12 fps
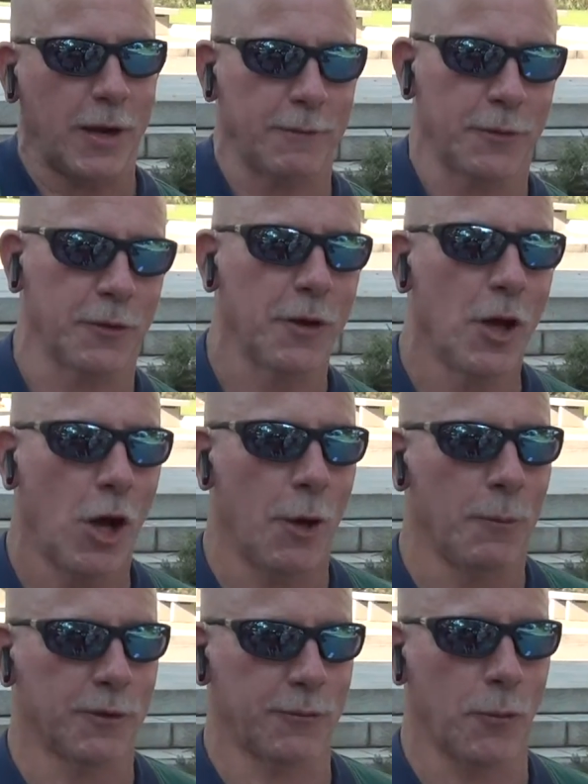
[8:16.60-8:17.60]
on it for
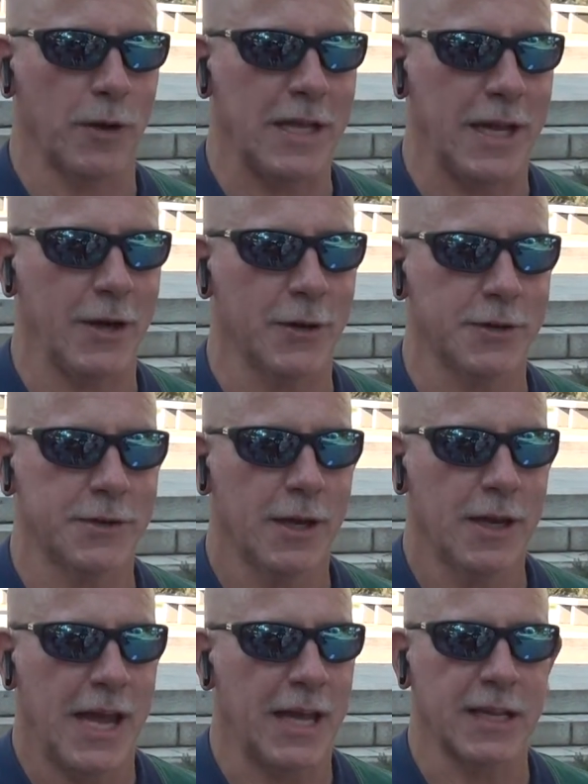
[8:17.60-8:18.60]
almost 40 years,
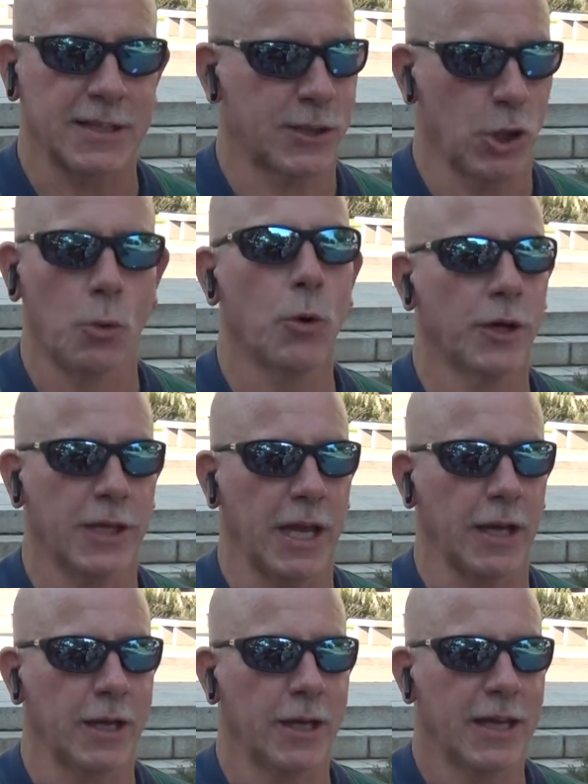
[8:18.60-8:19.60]
and it's still
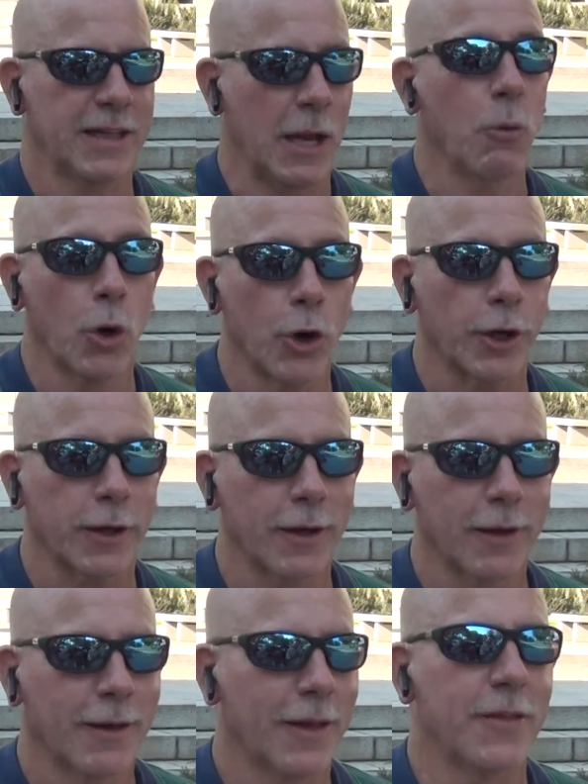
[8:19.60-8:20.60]
working. They work.
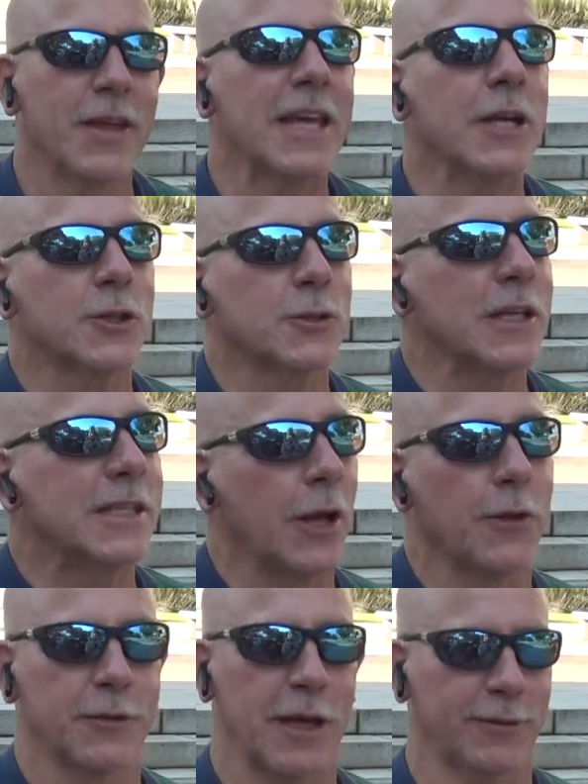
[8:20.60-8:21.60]
The industry
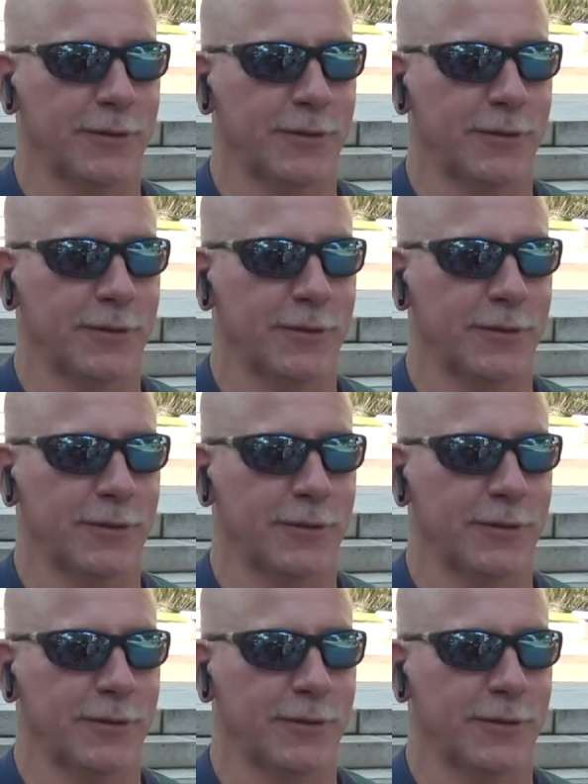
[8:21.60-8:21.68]
tells